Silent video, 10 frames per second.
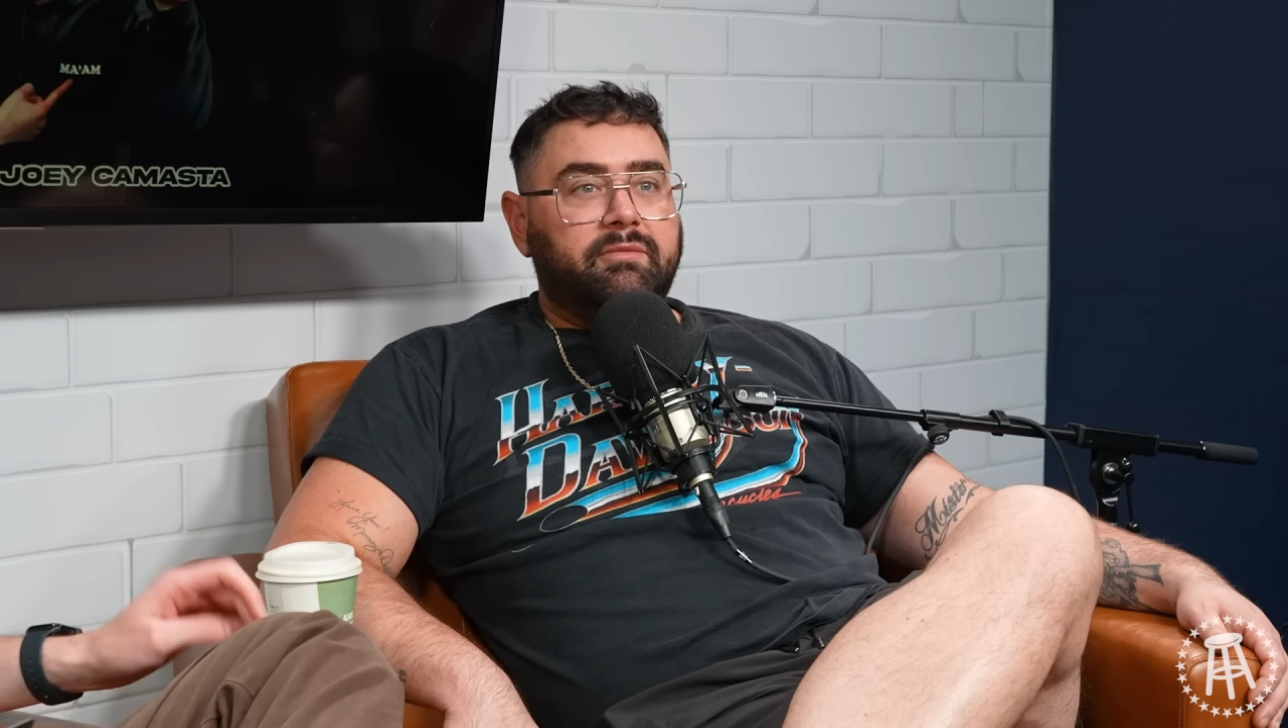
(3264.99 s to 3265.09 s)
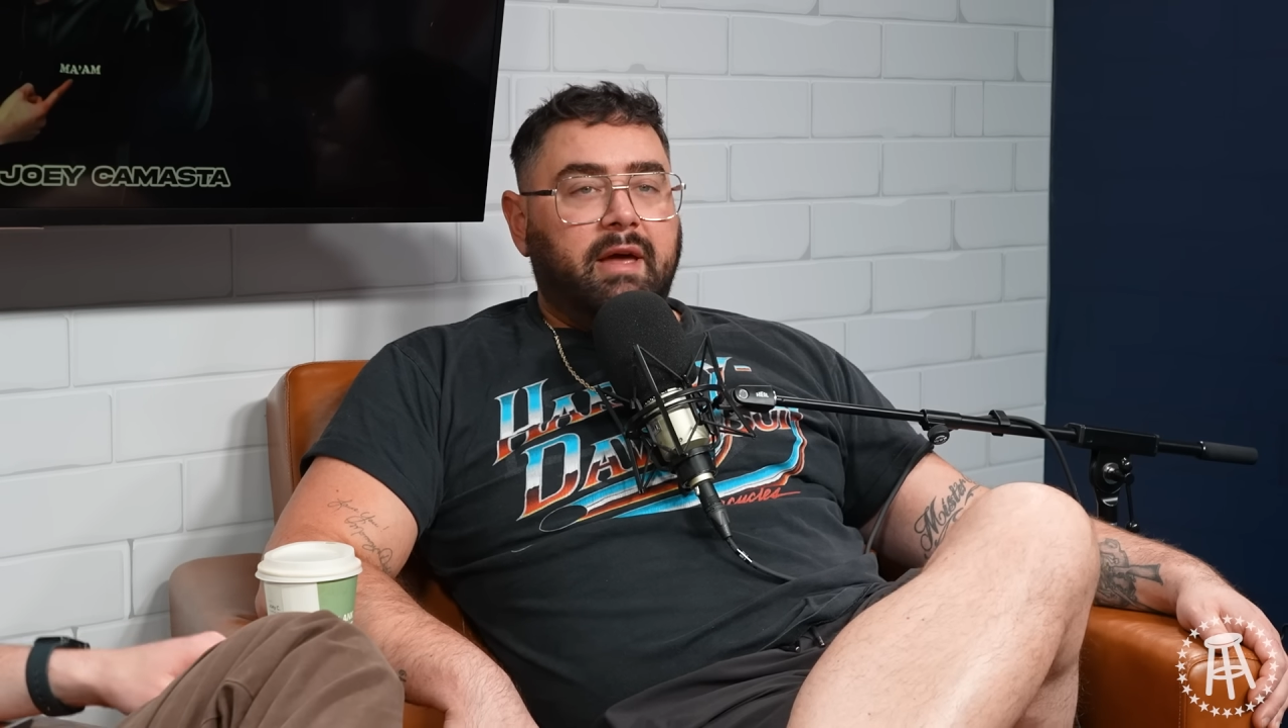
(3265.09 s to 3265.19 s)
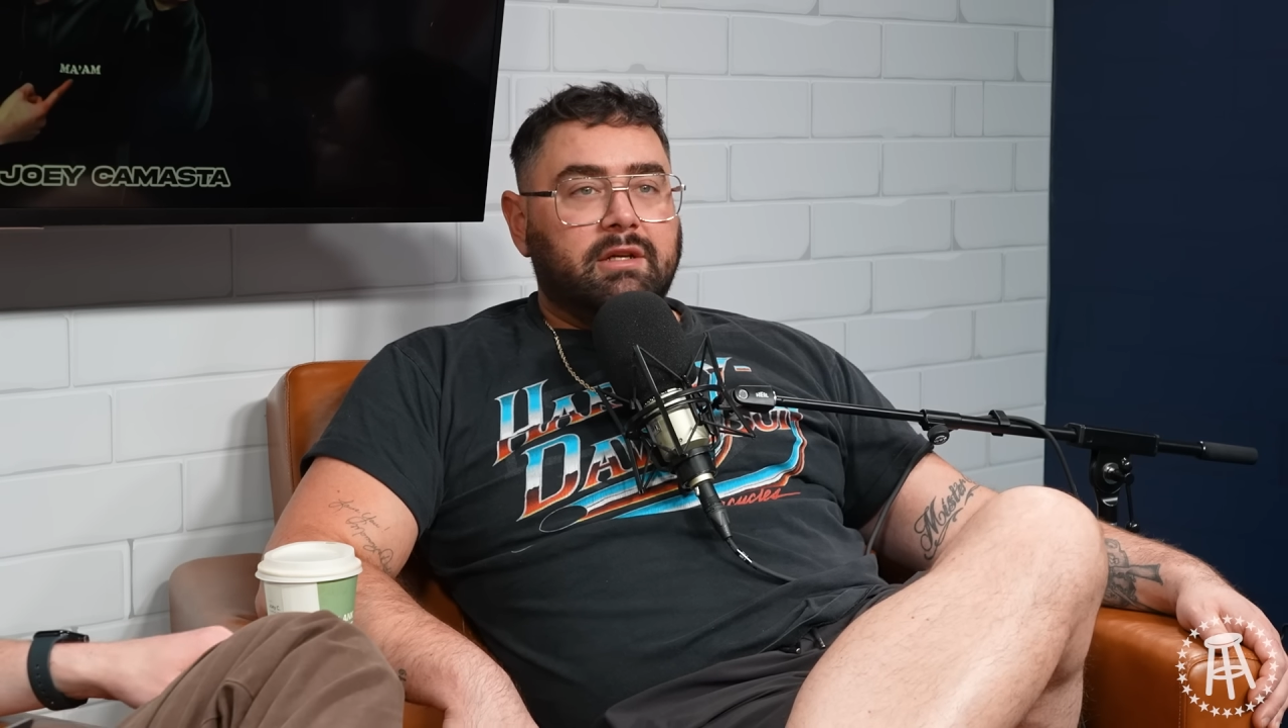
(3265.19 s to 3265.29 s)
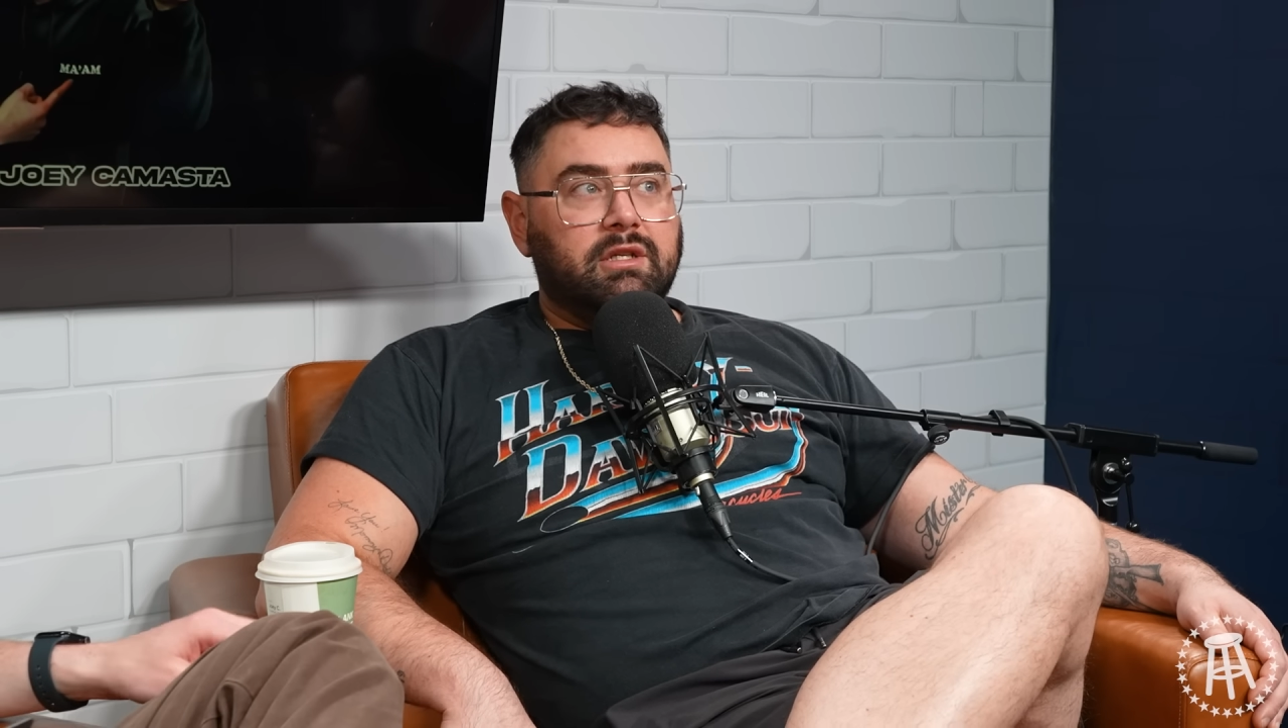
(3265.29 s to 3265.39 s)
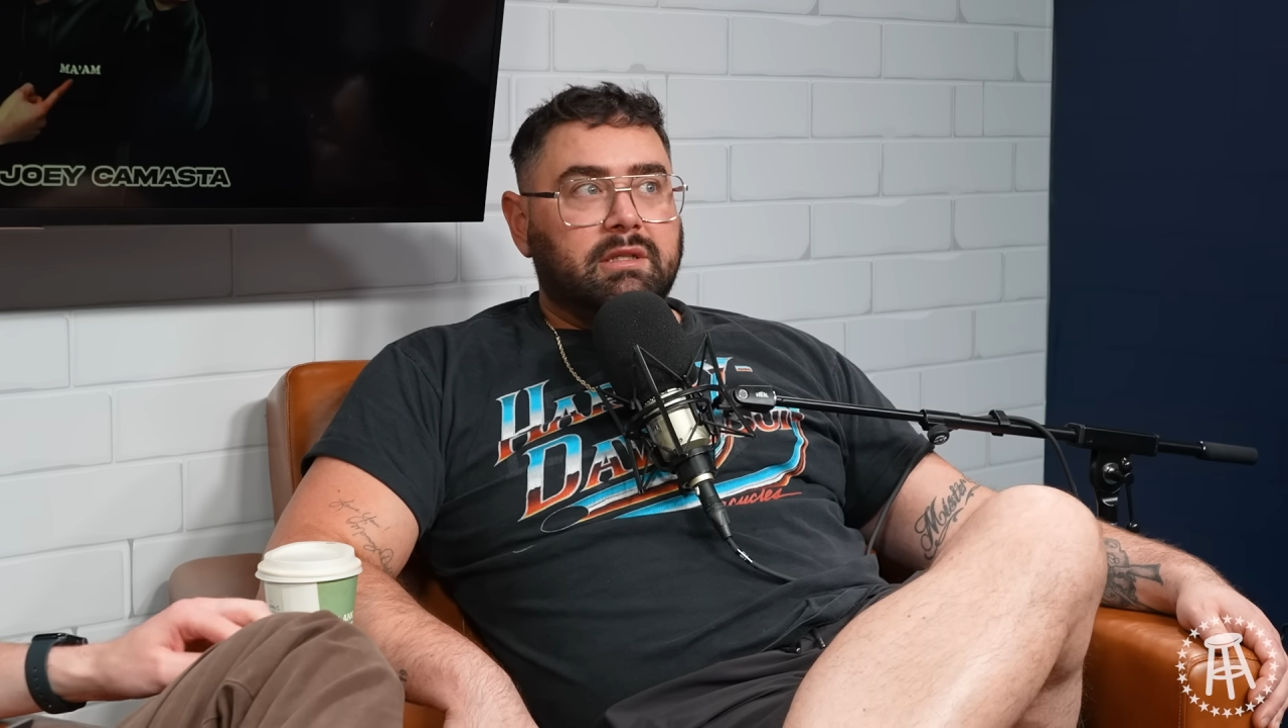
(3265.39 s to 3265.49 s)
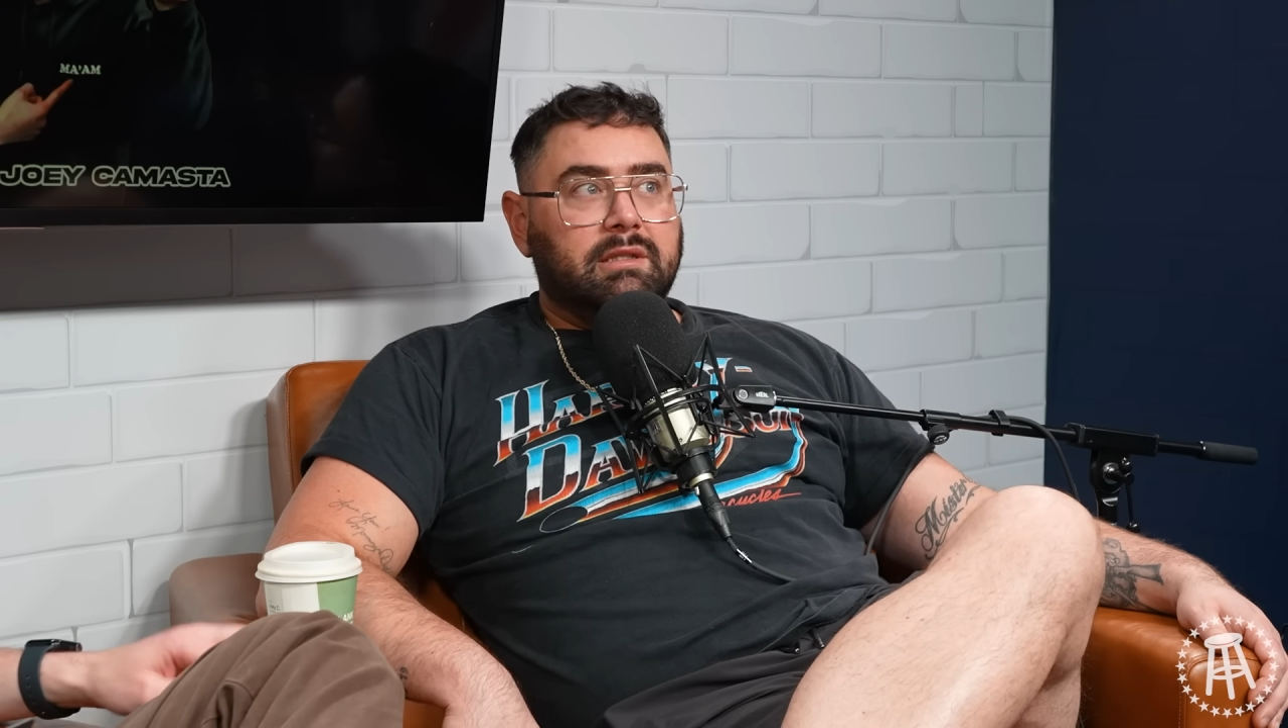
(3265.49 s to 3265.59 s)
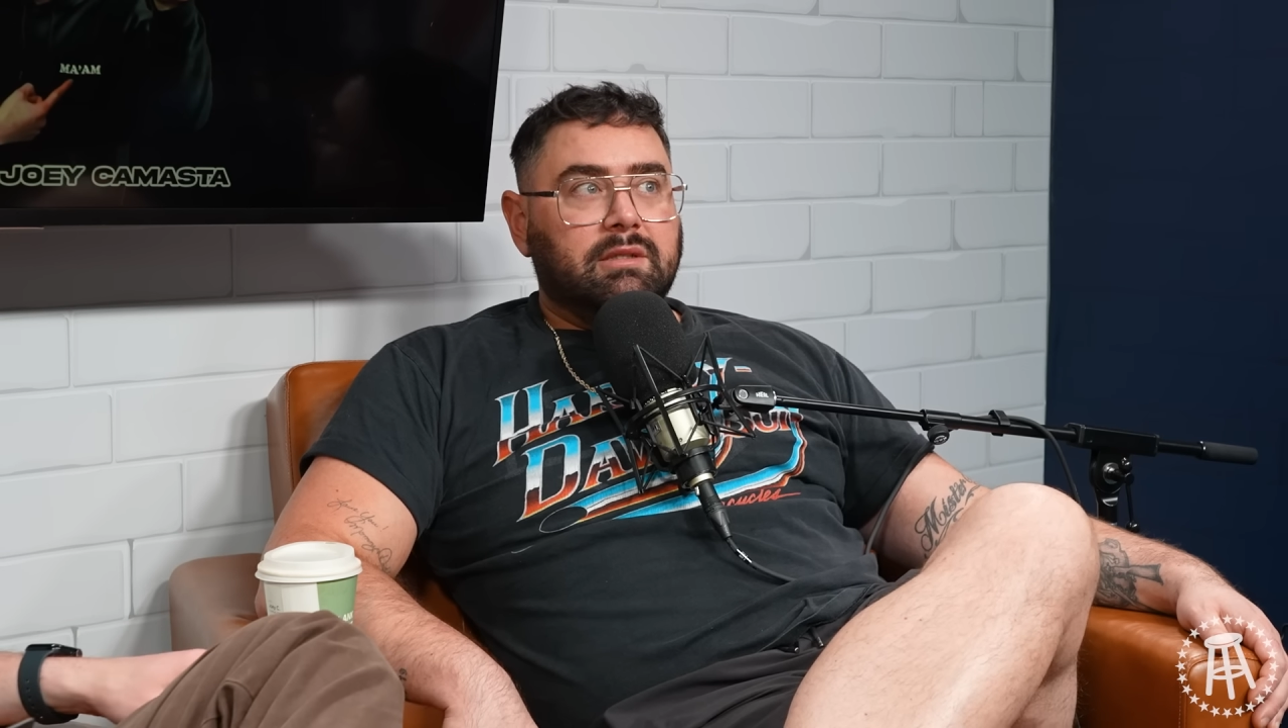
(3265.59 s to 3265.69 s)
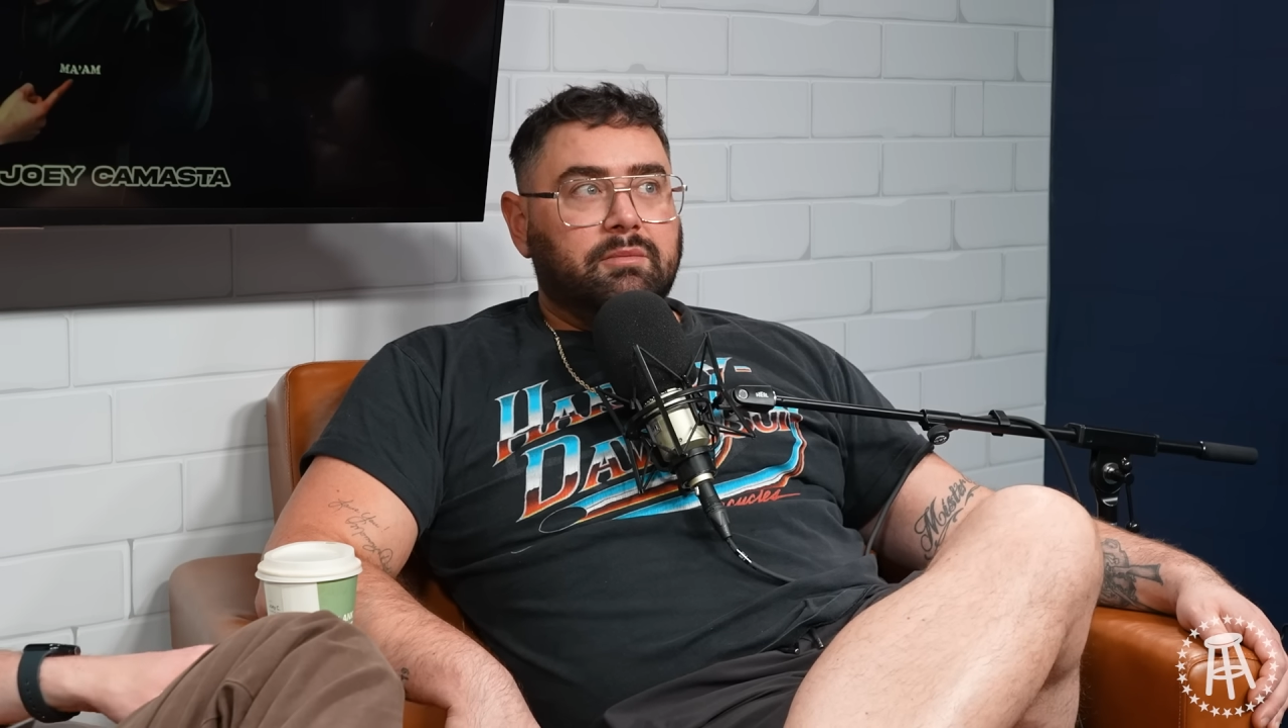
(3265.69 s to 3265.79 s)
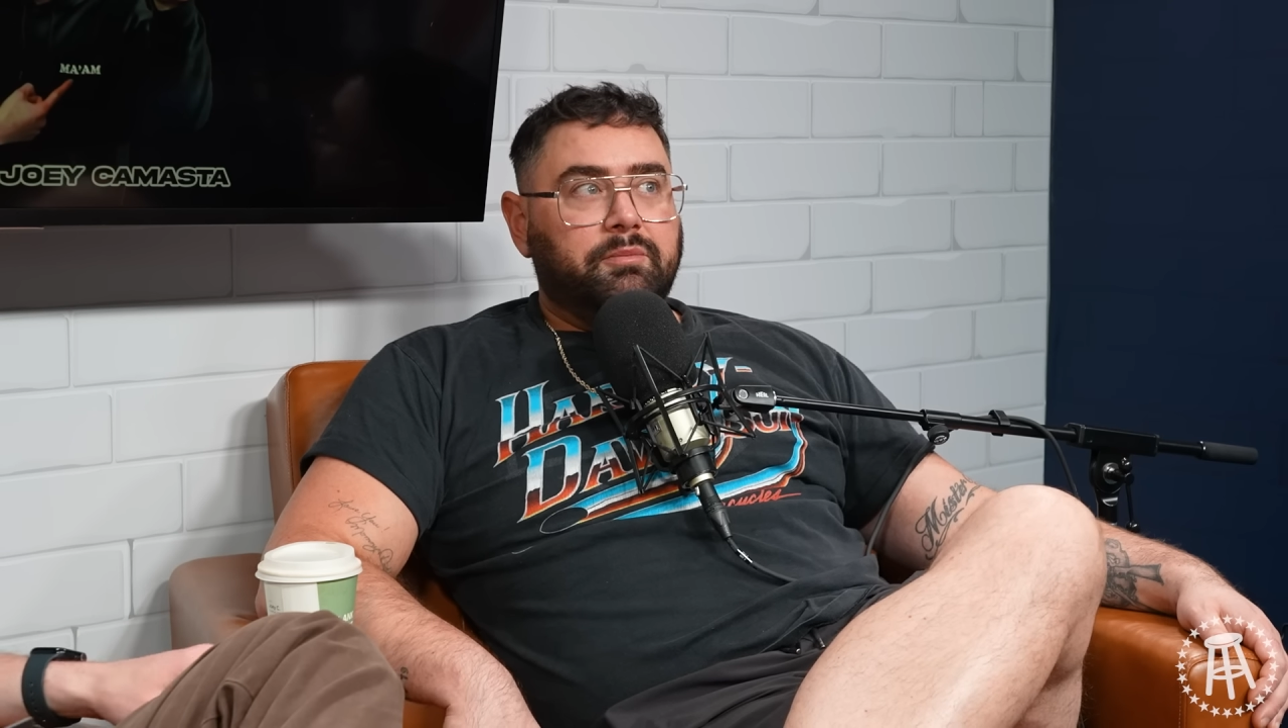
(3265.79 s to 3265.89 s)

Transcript: fashions.